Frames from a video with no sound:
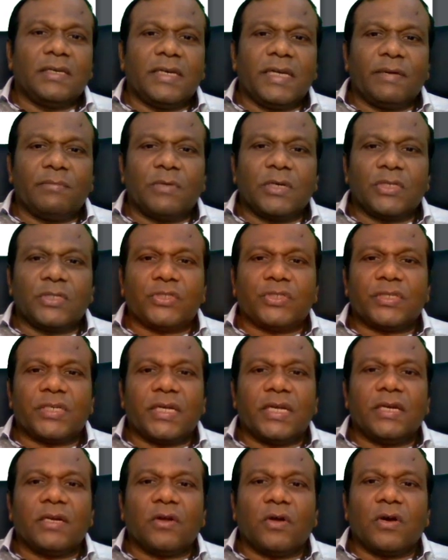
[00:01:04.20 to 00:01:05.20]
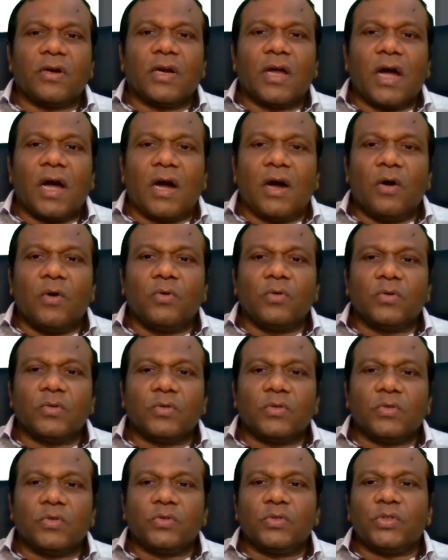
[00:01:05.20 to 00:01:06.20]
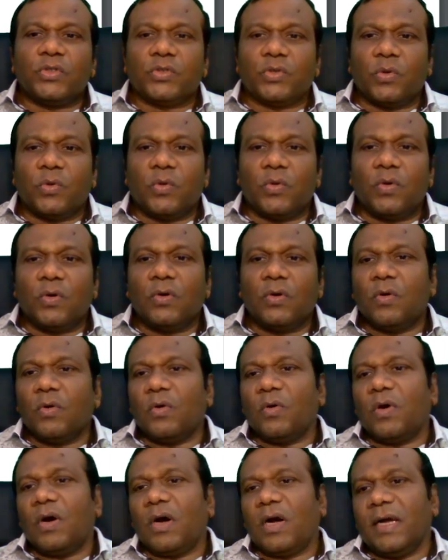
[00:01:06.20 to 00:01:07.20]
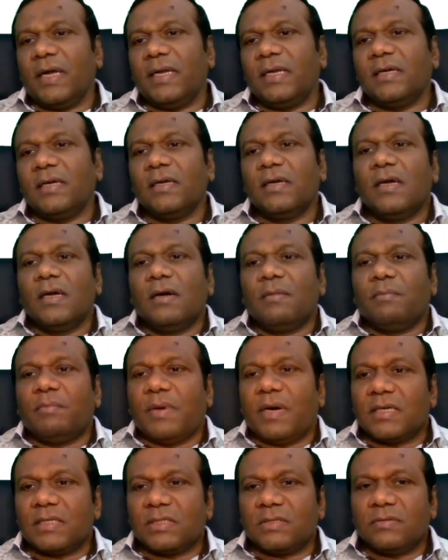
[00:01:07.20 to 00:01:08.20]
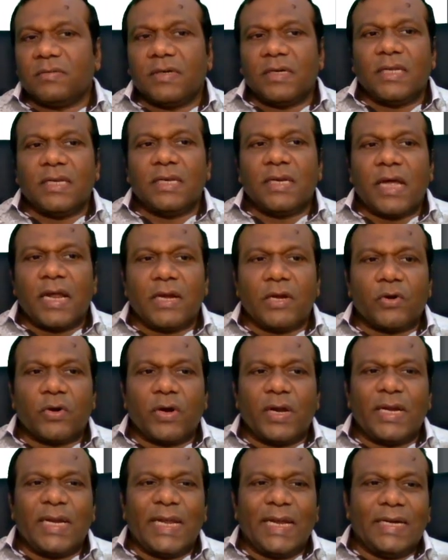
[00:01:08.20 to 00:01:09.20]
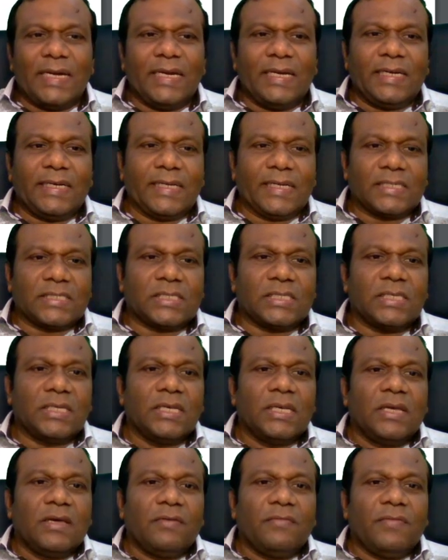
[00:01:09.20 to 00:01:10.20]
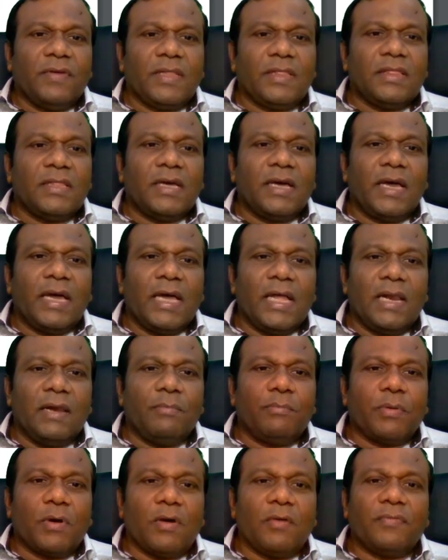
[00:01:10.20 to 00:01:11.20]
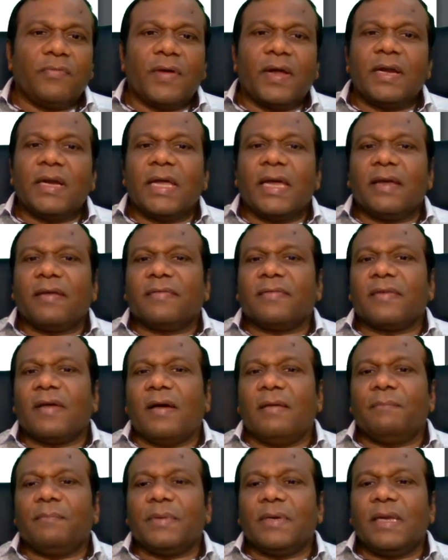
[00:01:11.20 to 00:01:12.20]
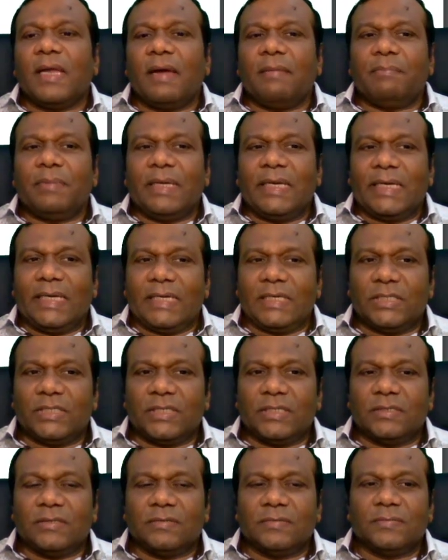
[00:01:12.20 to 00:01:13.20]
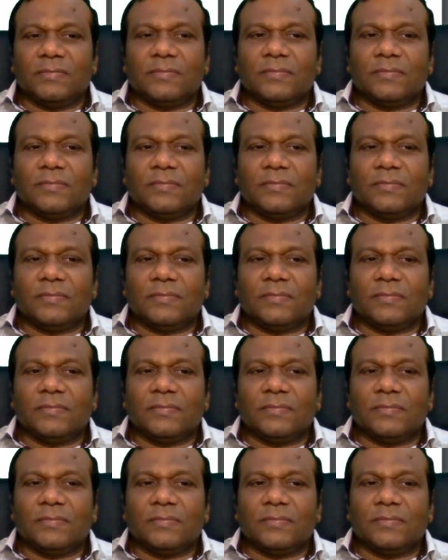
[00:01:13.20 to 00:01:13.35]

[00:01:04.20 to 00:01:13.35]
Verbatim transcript: demonstrate on how to show or hide password in Android edit text with the help of an example application.